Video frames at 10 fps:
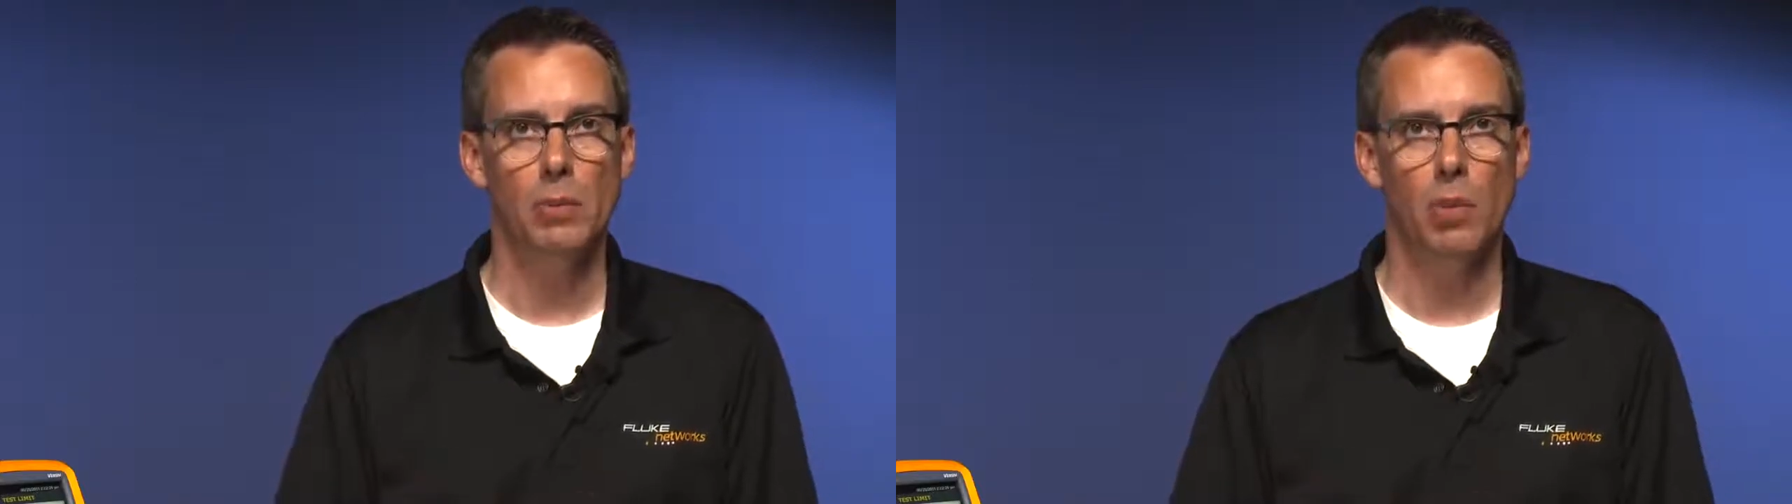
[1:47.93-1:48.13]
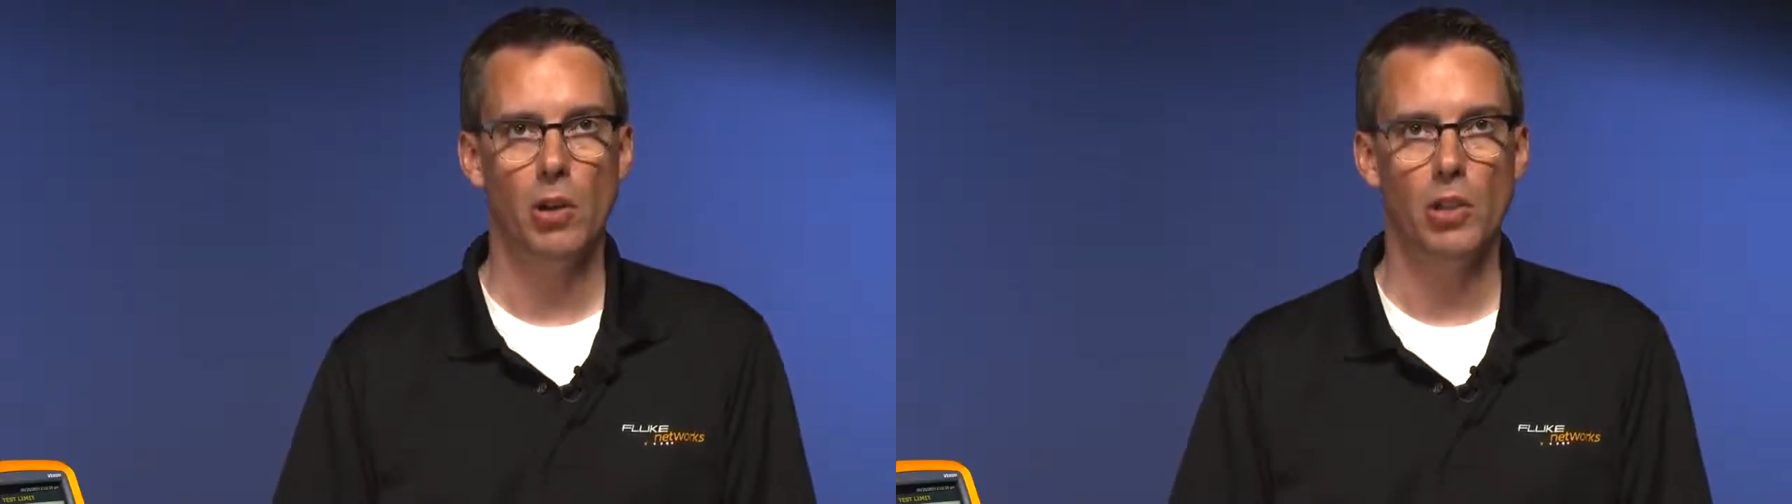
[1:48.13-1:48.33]

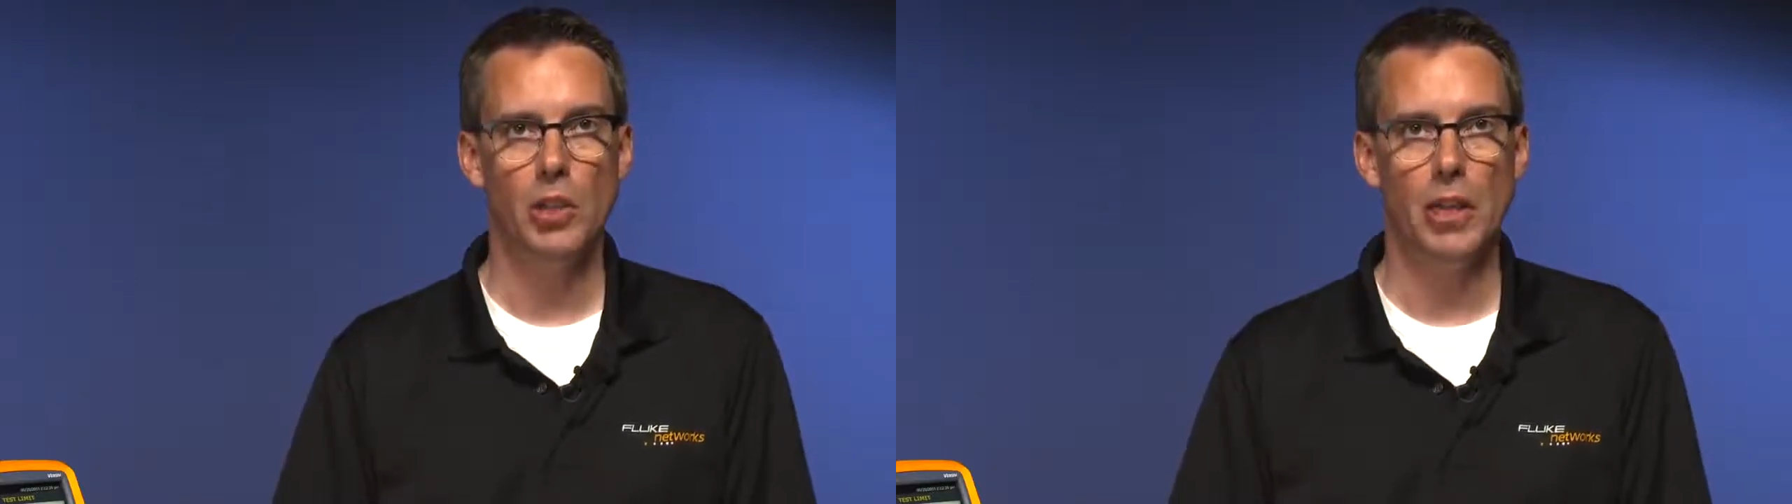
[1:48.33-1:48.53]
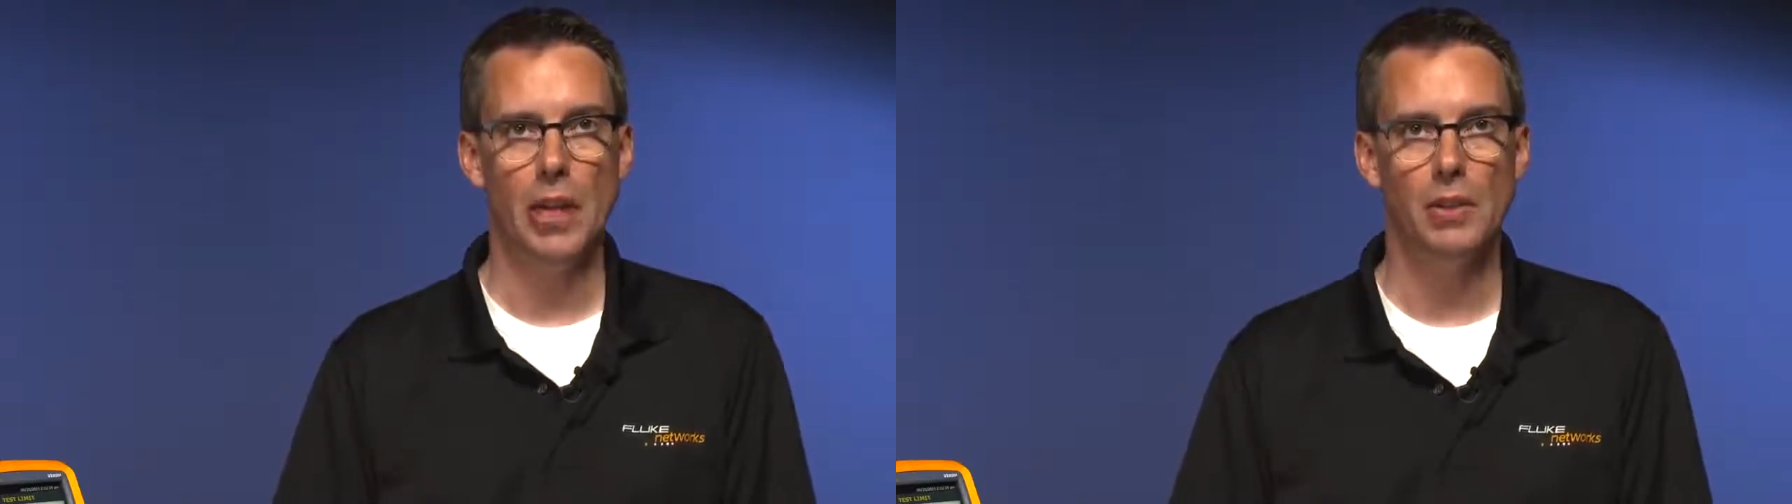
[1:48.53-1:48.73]

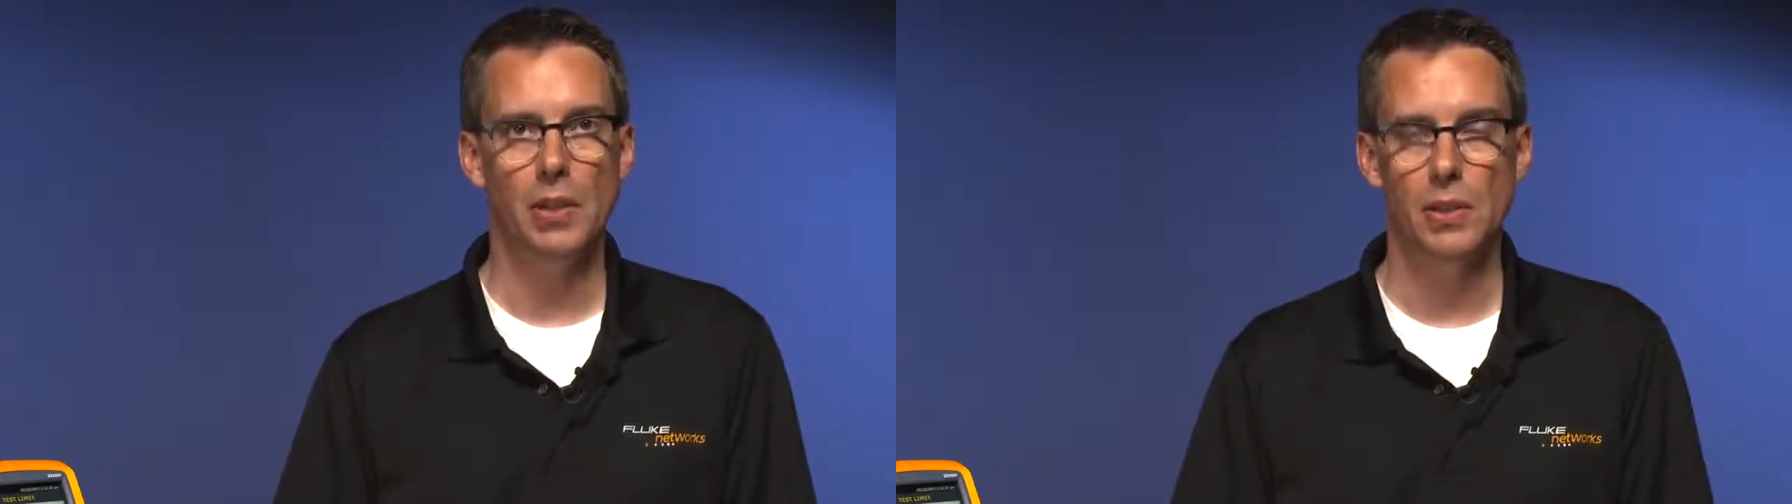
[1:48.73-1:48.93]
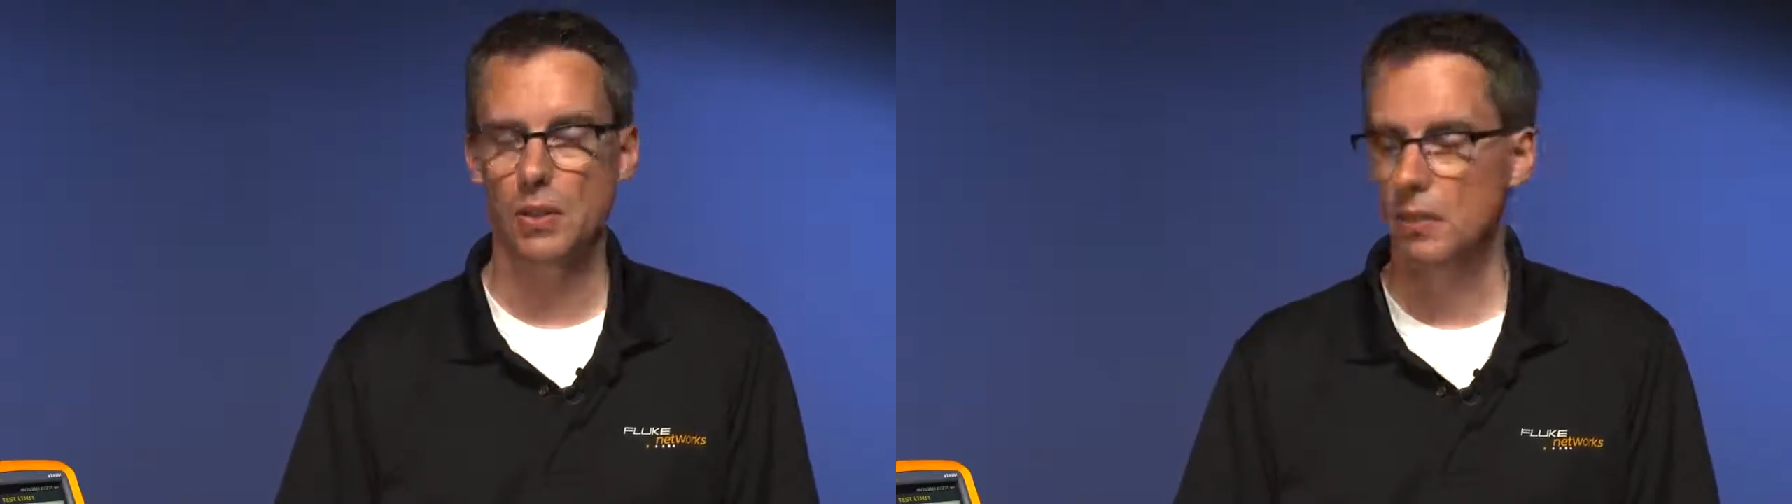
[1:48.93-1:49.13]
polish
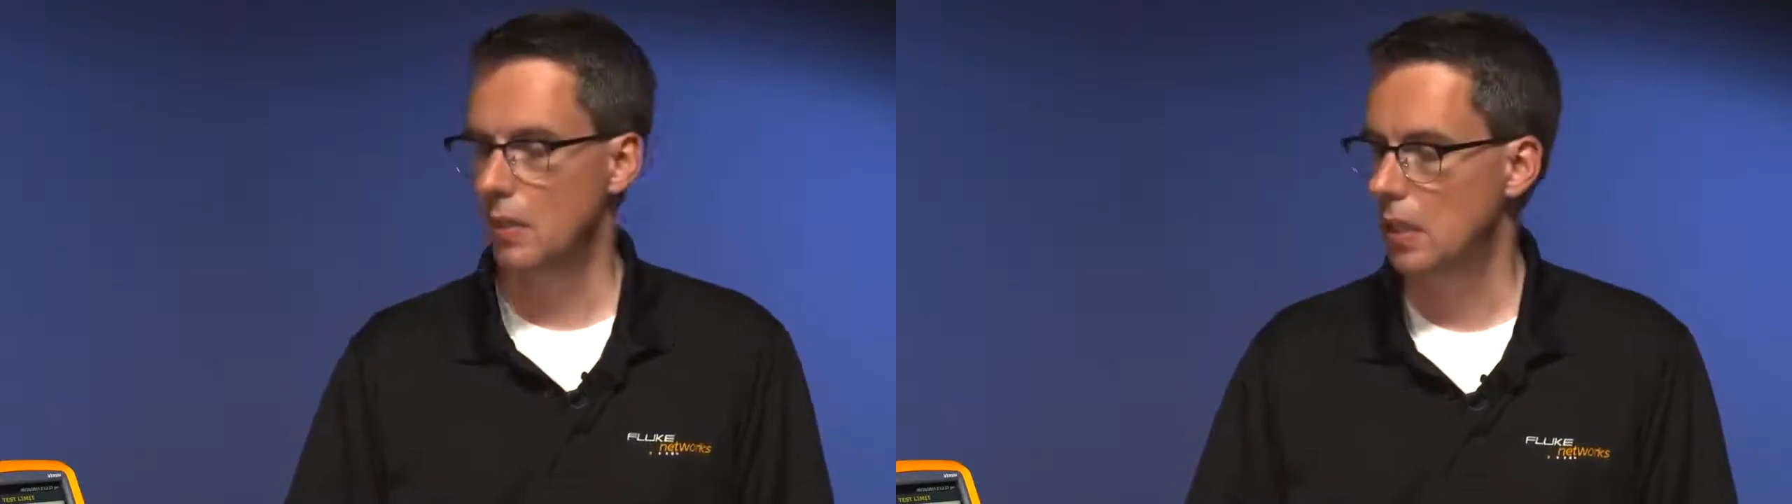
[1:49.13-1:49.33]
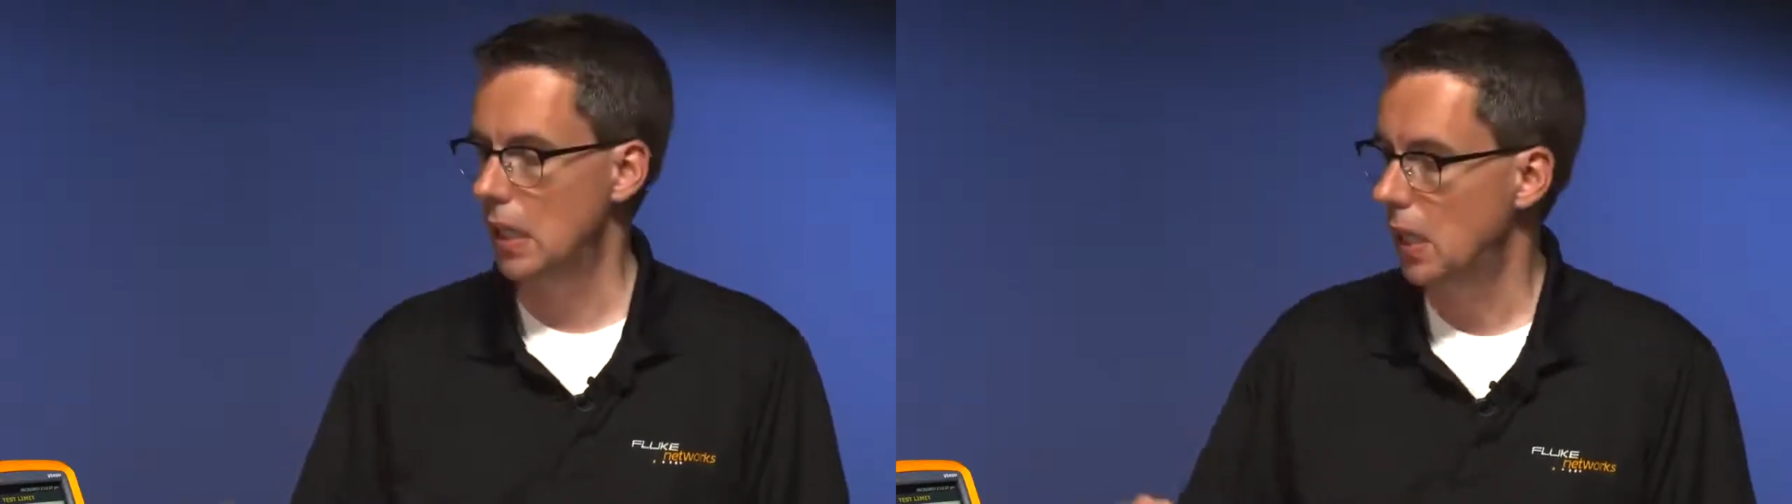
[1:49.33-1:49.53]
connectors.
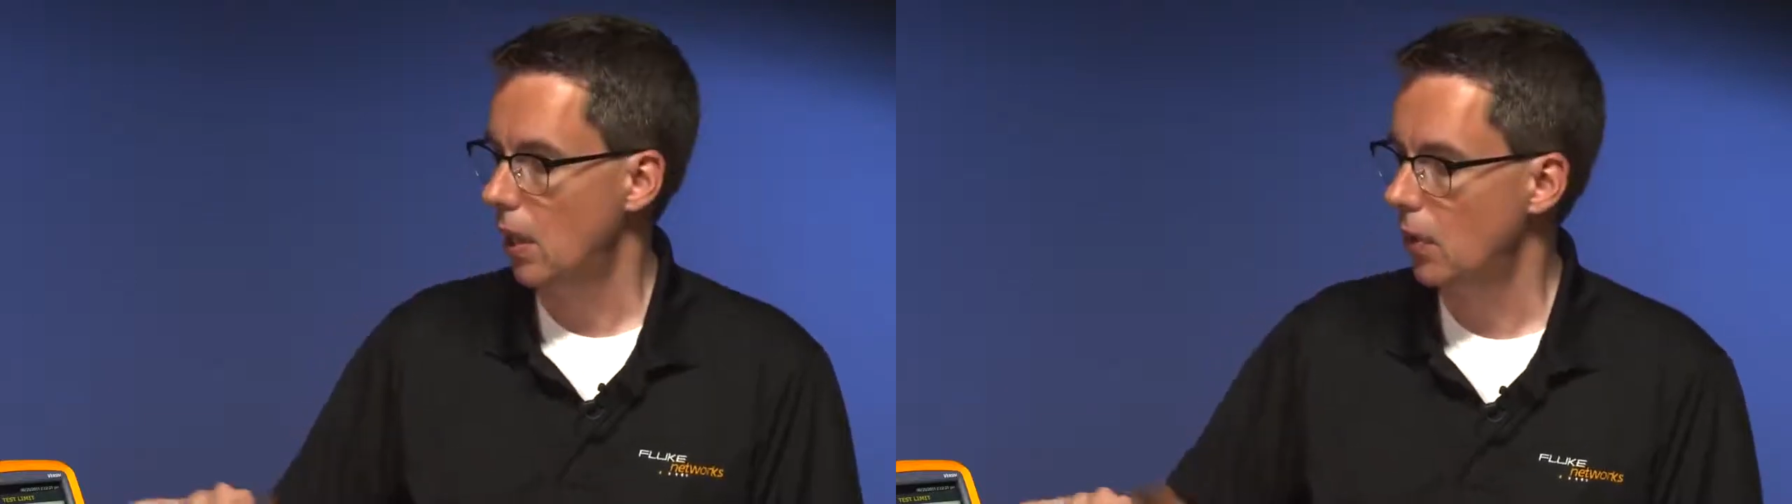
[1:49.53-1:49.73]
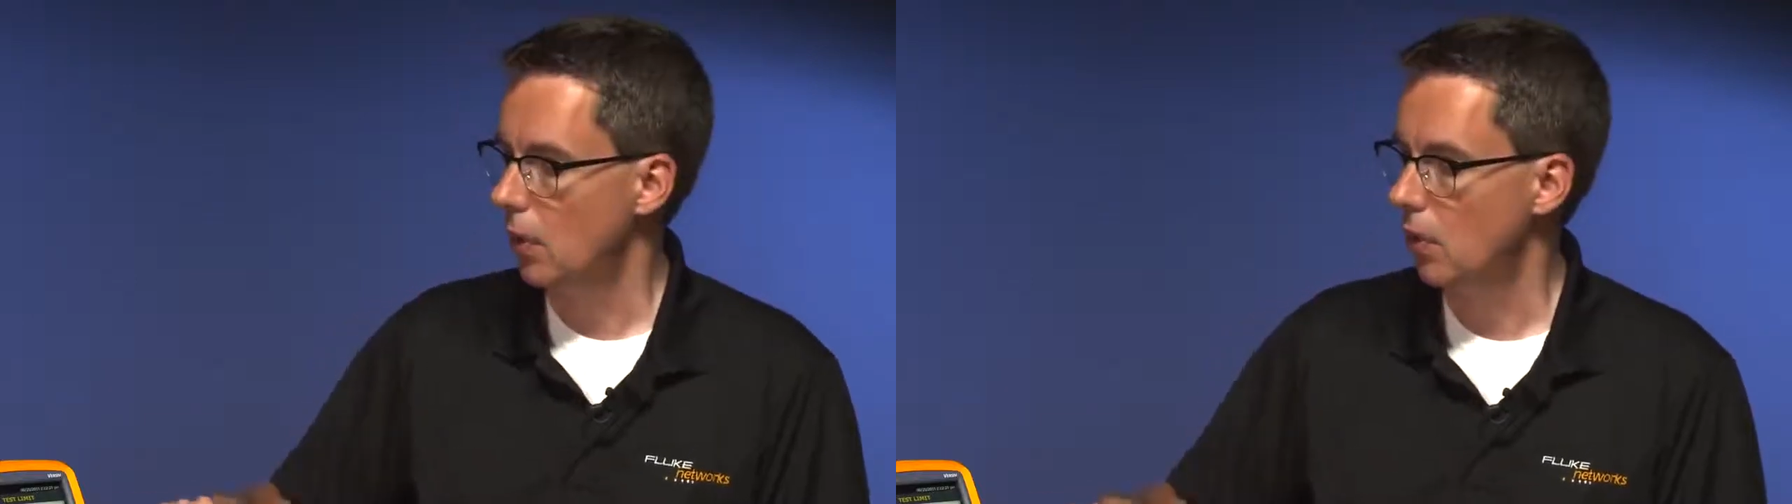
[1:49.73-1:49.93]
The